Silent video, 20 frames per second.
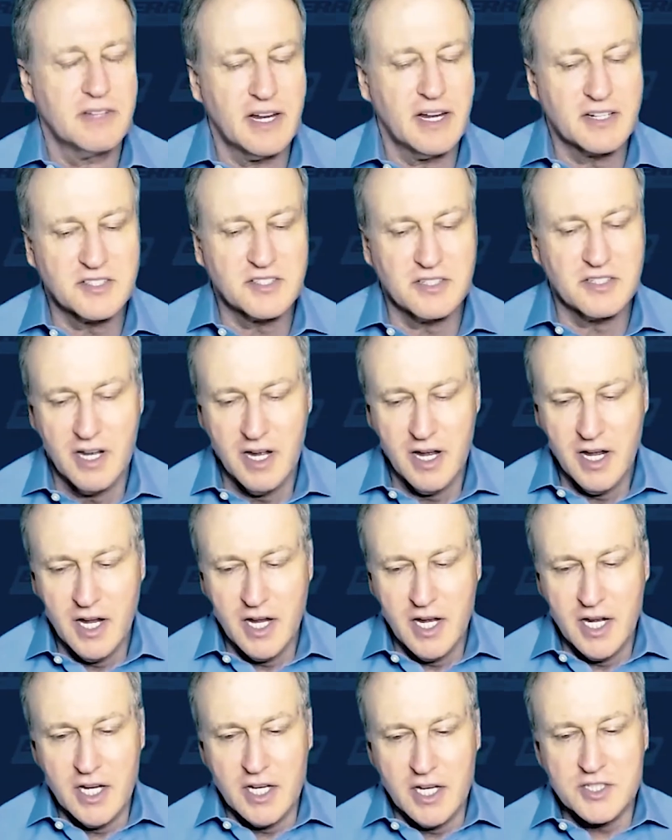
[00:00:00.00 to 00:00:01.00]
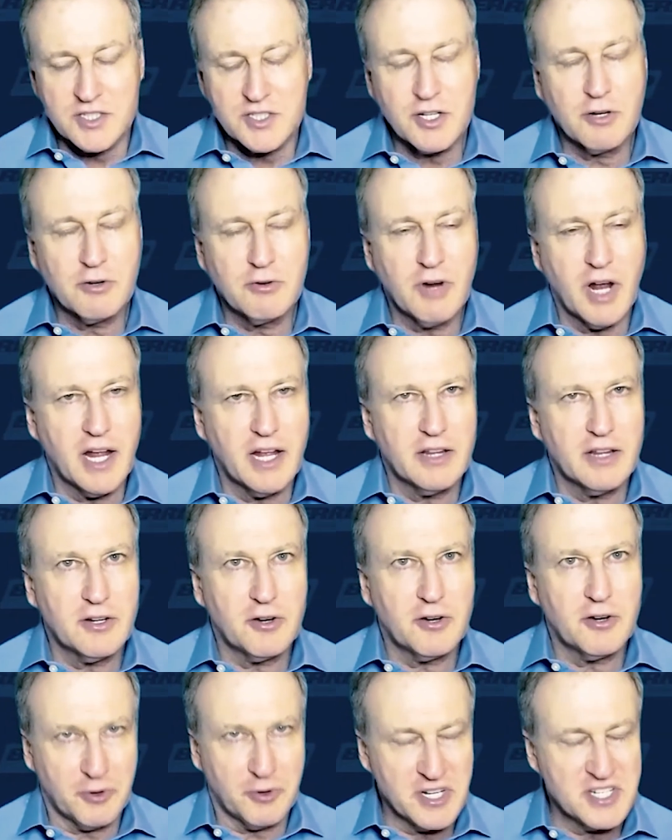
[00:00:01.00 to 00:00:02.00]
excellent. So there
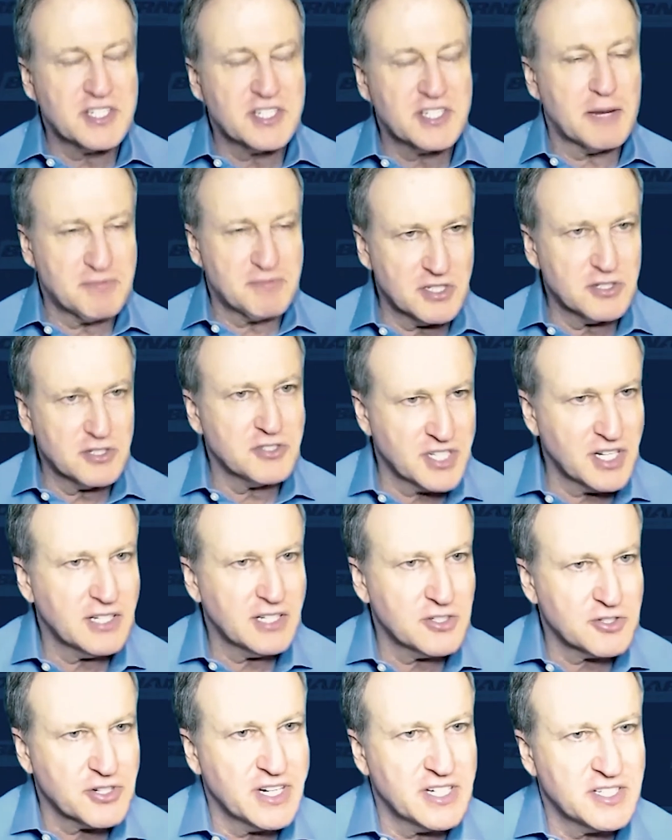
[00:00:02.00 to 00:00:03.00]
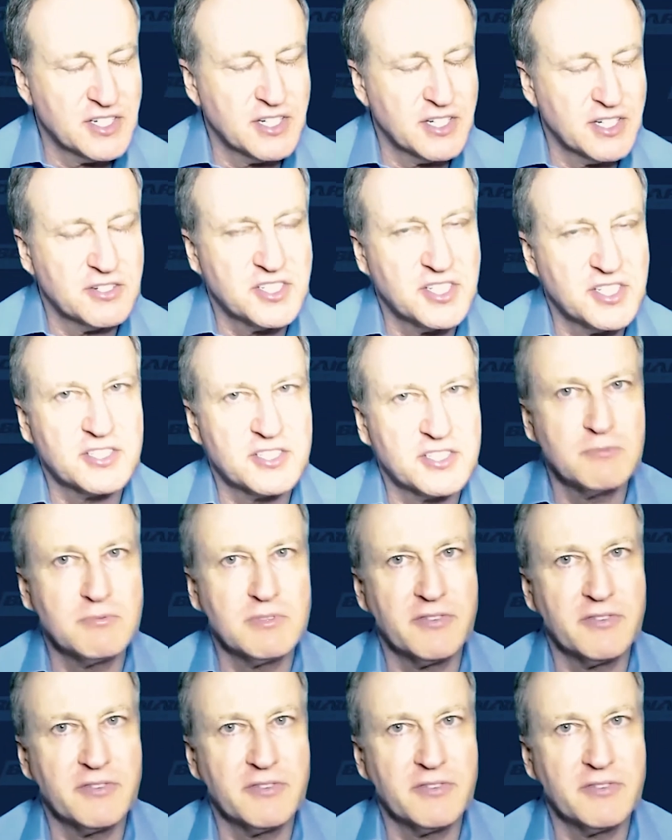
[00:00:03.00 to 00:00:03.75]
are three steps, as you said, in the transcender system.